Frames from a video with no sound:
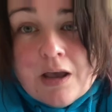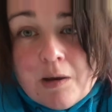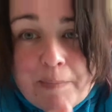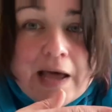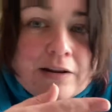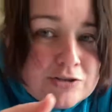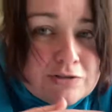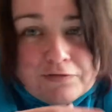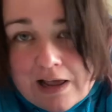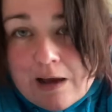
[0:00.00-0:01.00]
banners
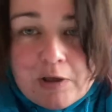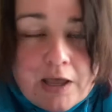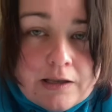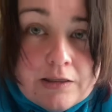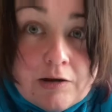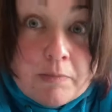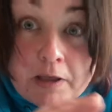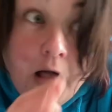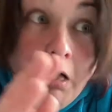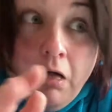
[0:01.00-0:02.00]
are flapping and they're a
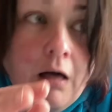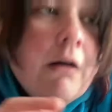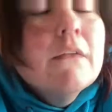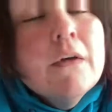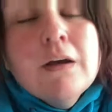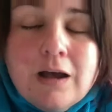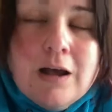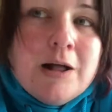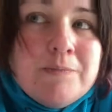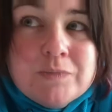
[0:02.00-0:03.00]
bit you
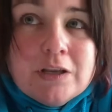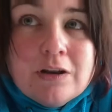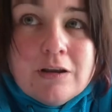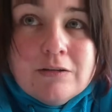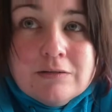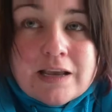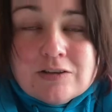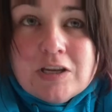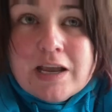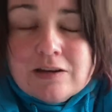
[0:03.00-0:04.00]
know, yes,
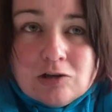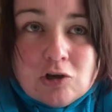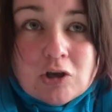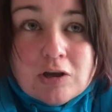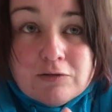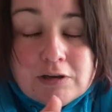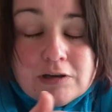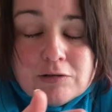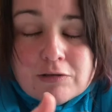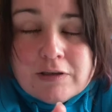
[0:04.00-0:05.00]
he had a look at a few
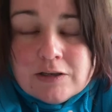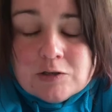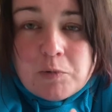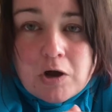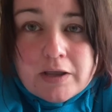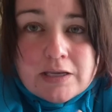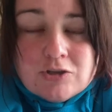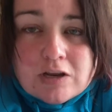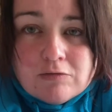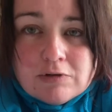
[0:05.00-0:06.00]
little things, but he
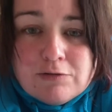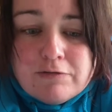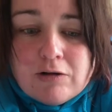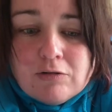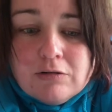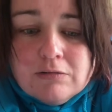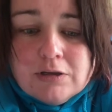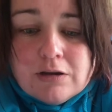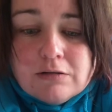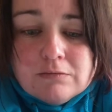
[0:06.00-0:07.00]
generally felt,
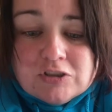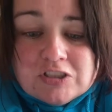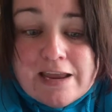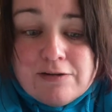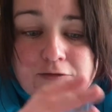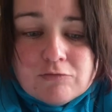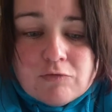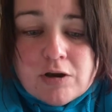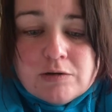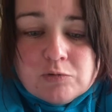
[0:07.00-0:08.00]
you know, safe and
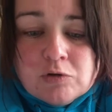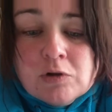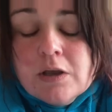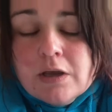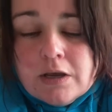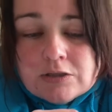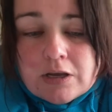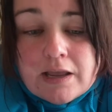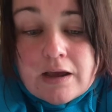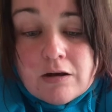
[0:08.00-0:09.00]
rideable. So
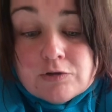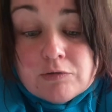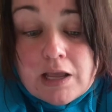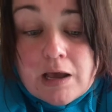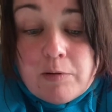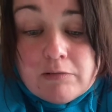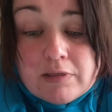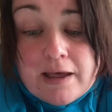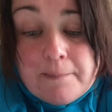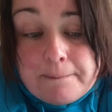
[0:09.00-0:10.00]
yeah, I was really happy with
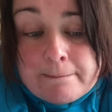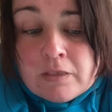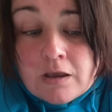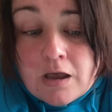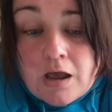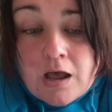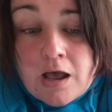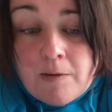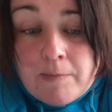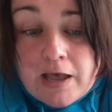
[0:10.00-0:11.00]
that.
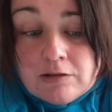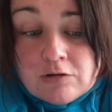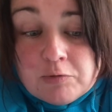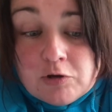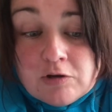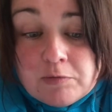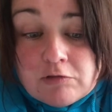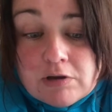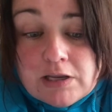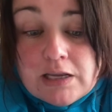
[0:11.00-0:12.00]
And then I put number
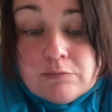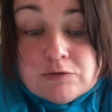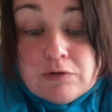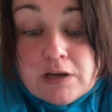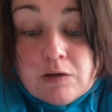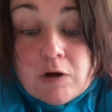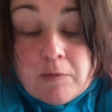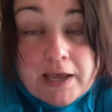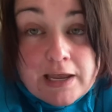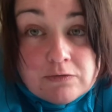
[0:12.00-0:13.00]
3, he was really well
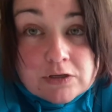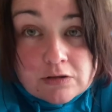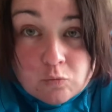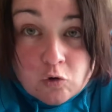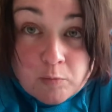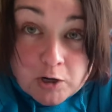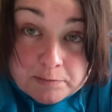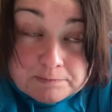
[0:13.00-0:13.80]
behaved in the warm-up.